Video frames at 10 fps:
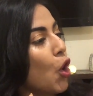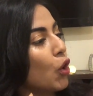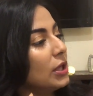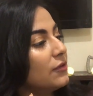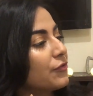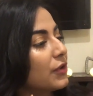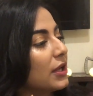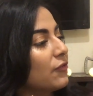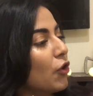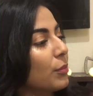
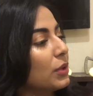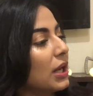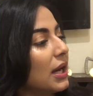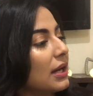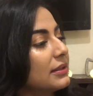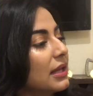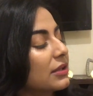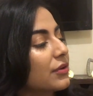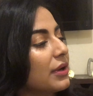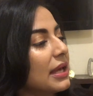Oil-free formula
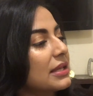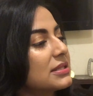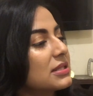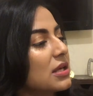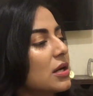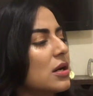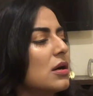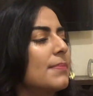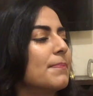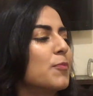that creates
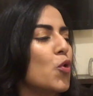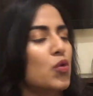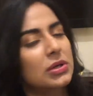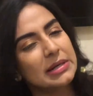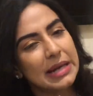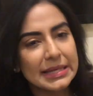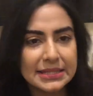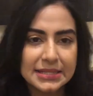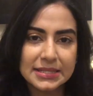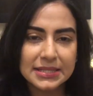a
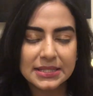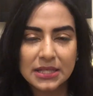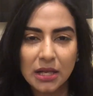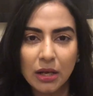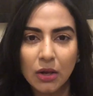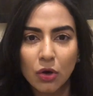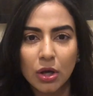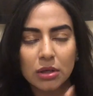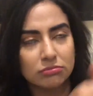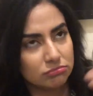poreless
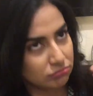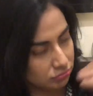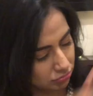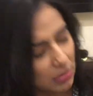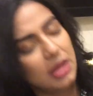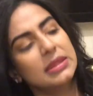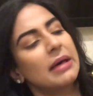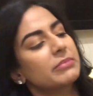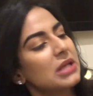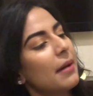look,
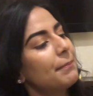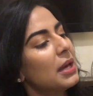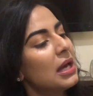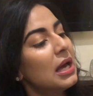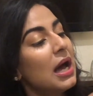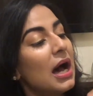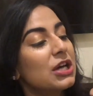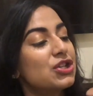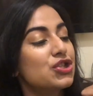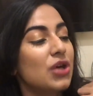thumbs up.
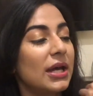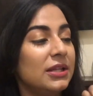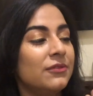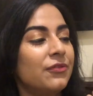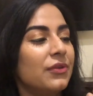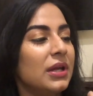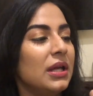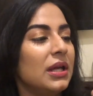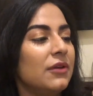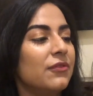A
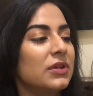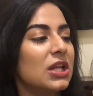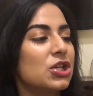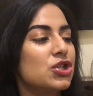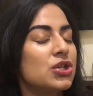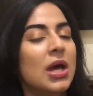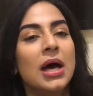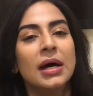shine-free finish,